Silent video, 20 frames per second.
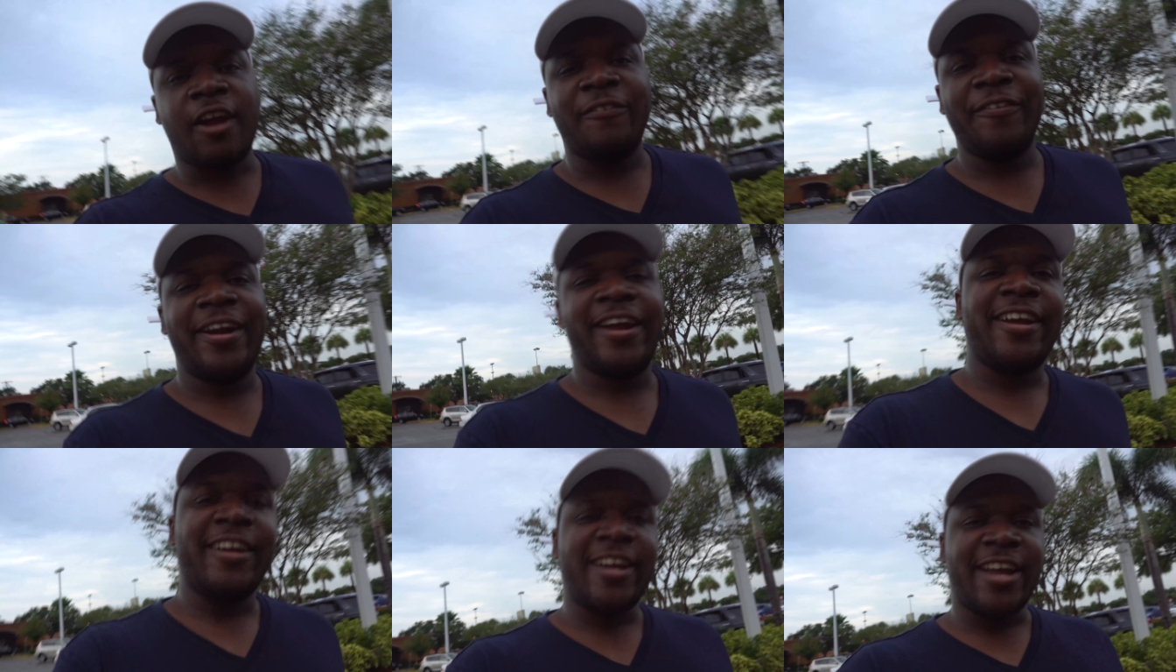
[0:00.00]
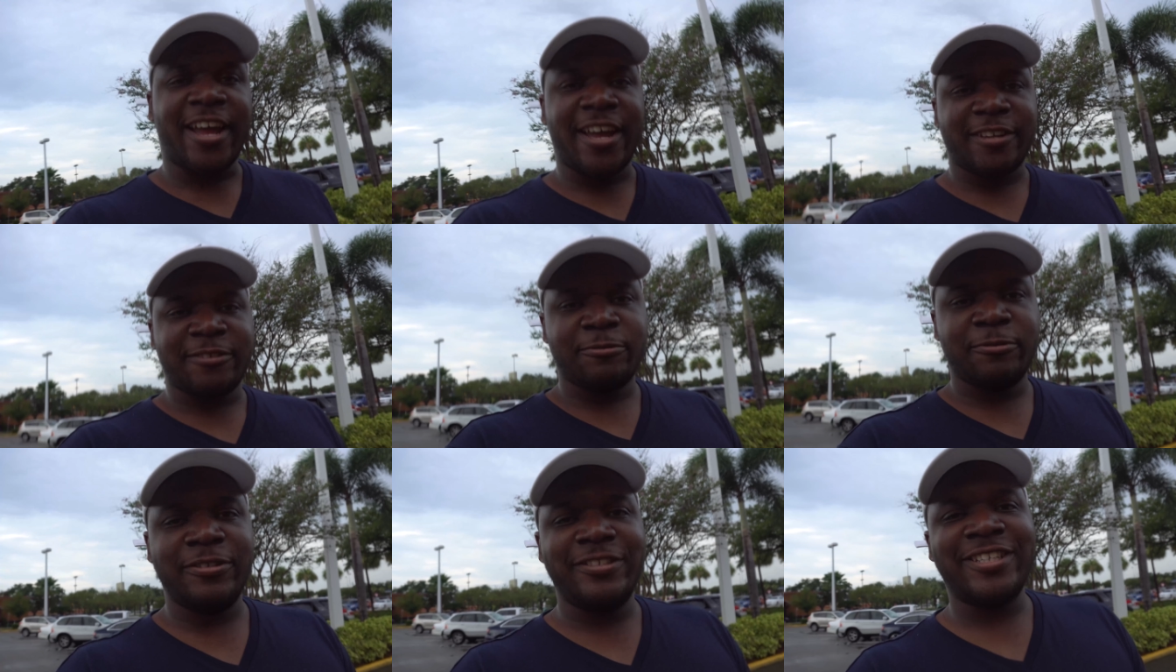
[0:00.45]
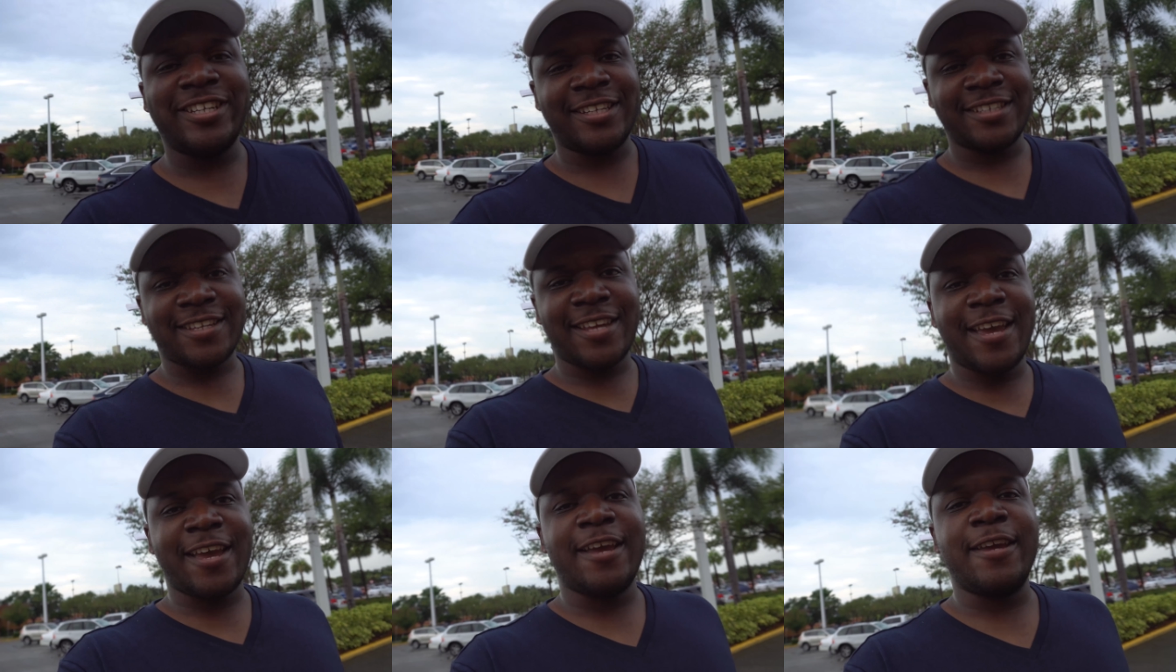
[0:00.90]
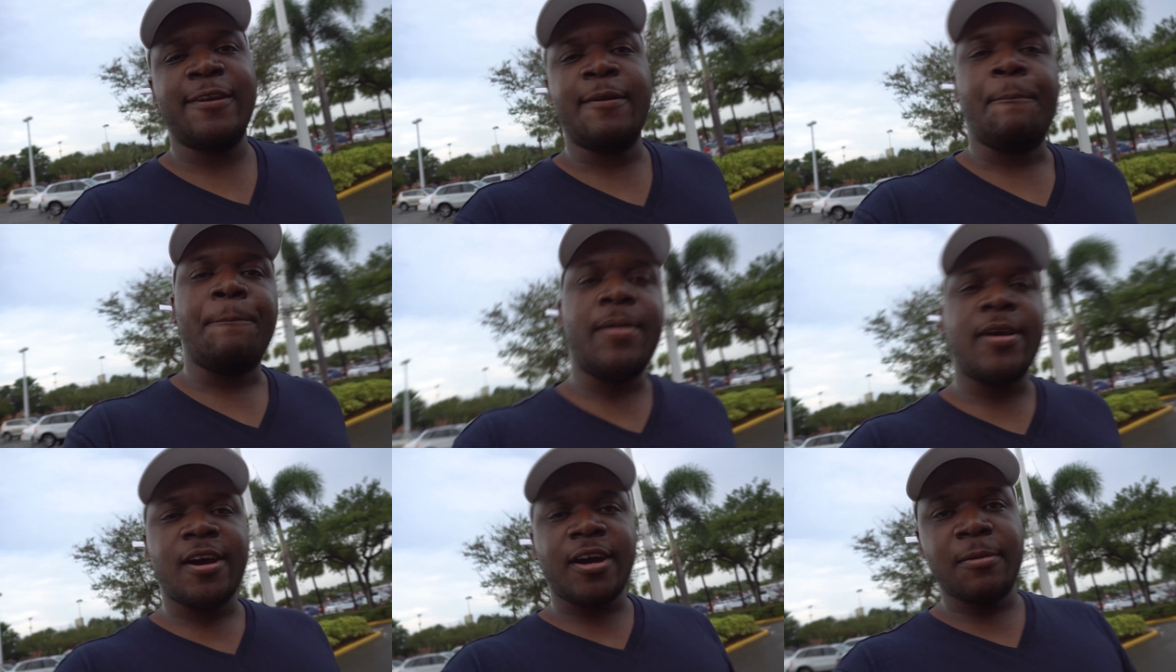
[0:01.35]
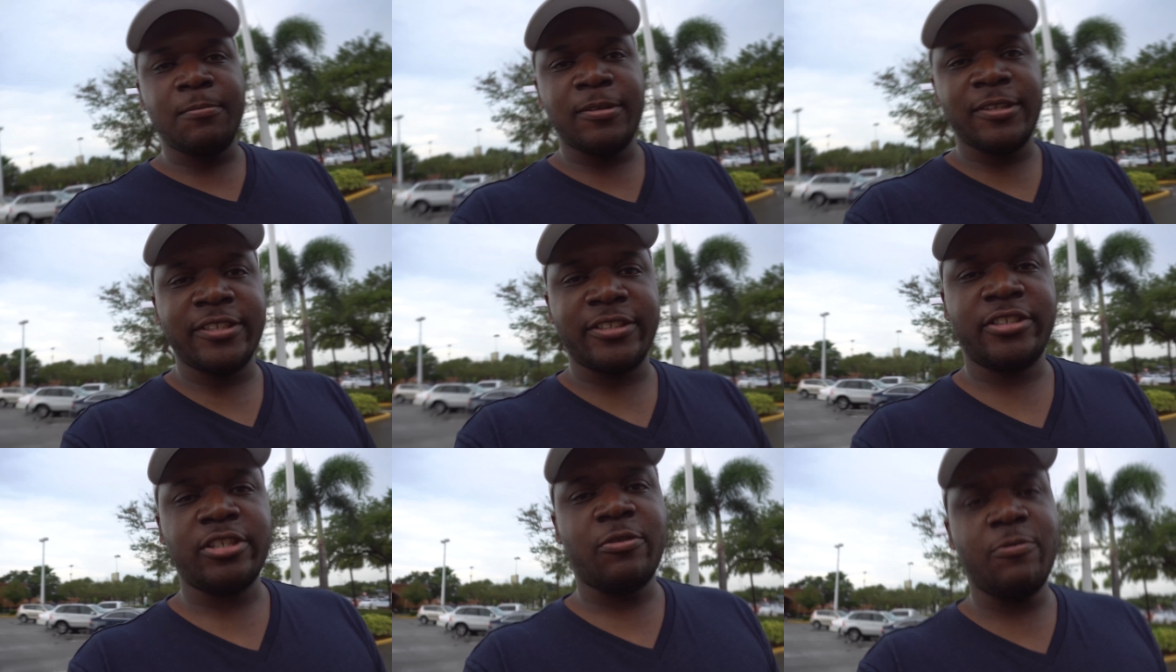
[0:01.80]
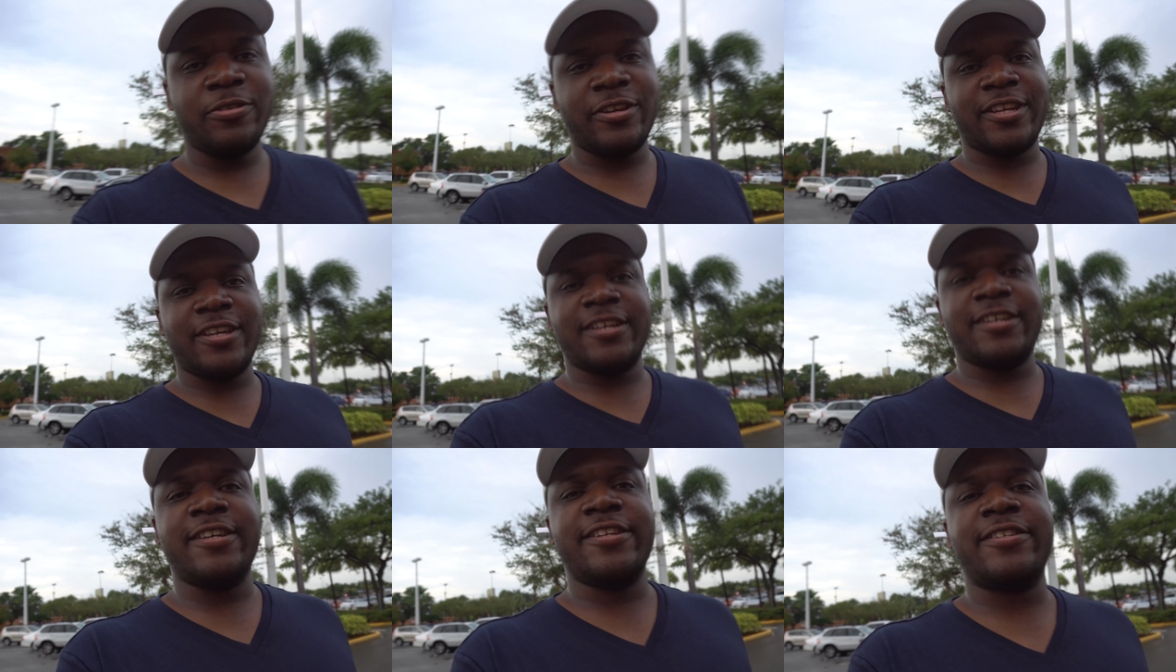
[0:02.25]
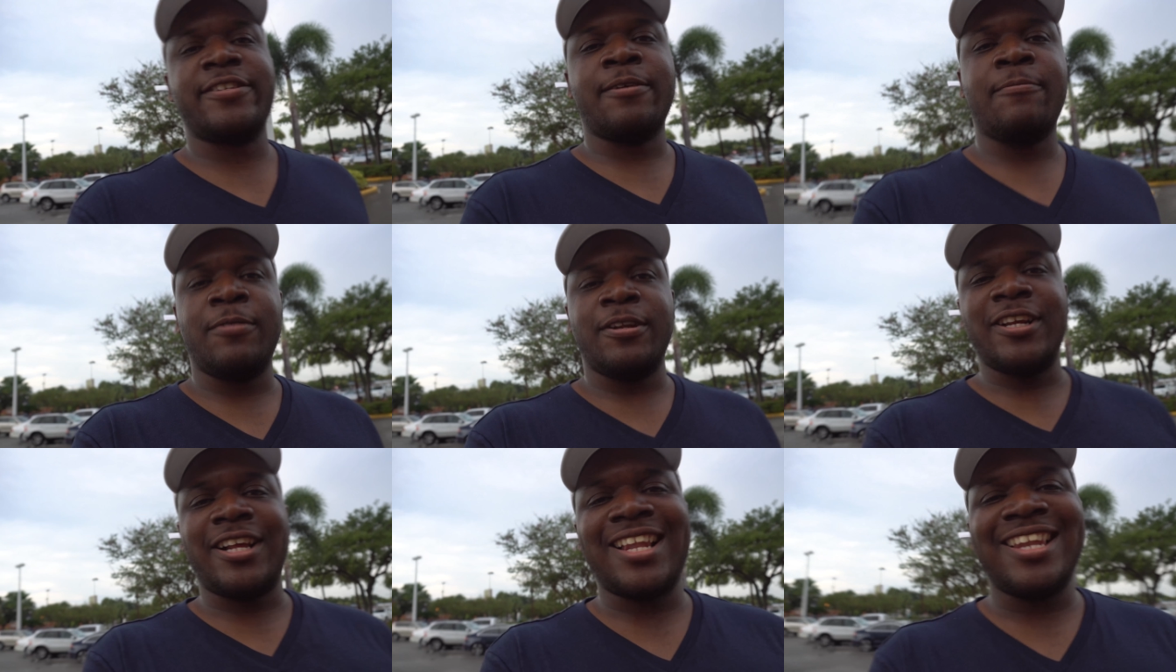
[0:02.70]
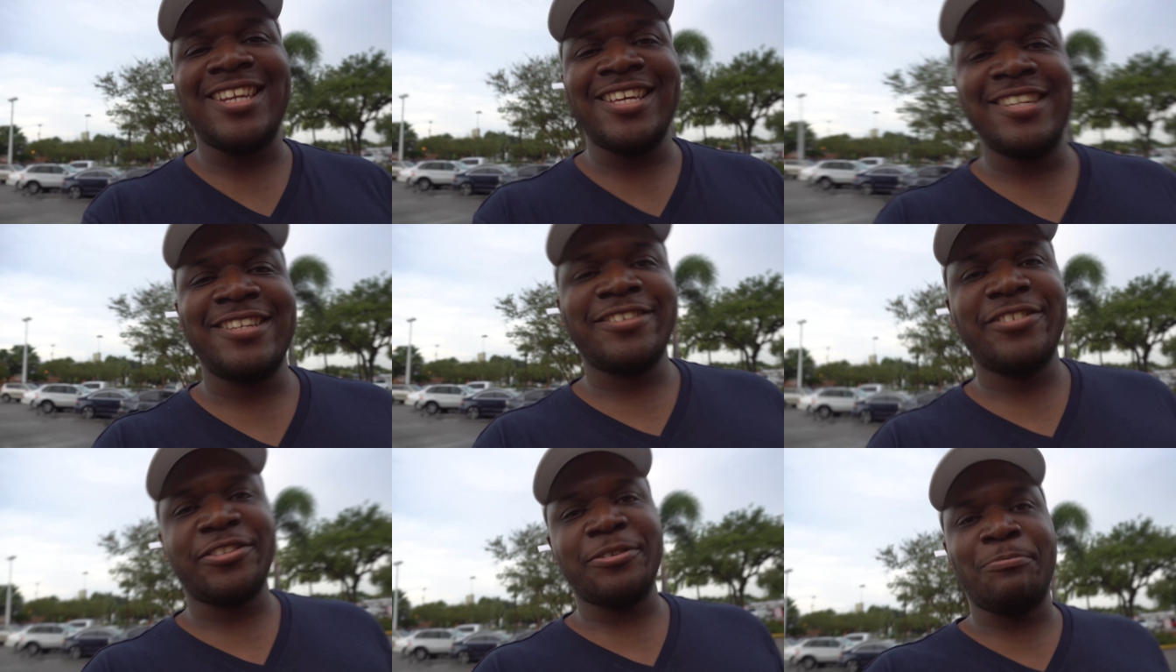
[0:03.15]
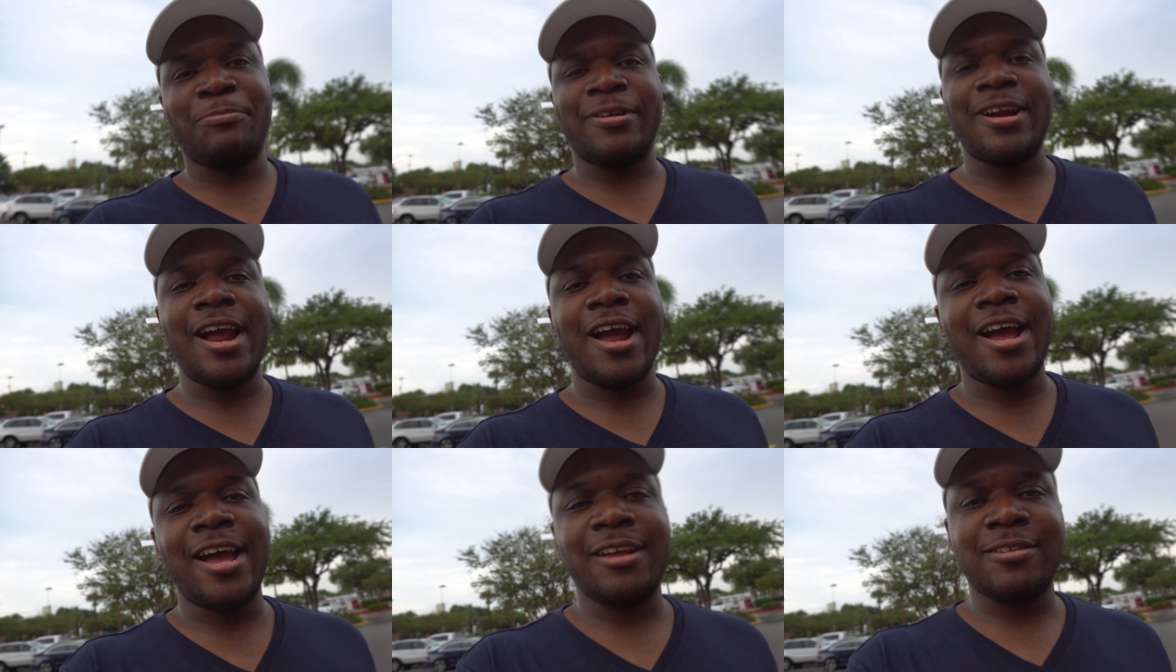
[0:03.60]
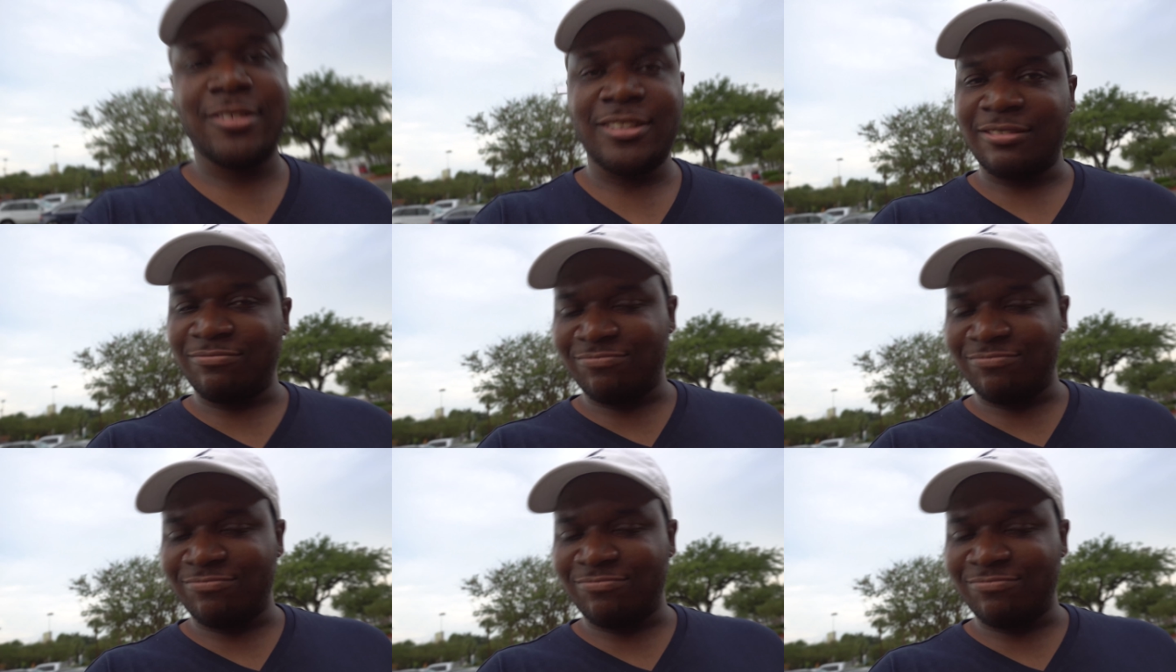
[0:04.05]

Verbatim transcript: All right, guys, we just came to Publix so we can get some of the cleaning surprise,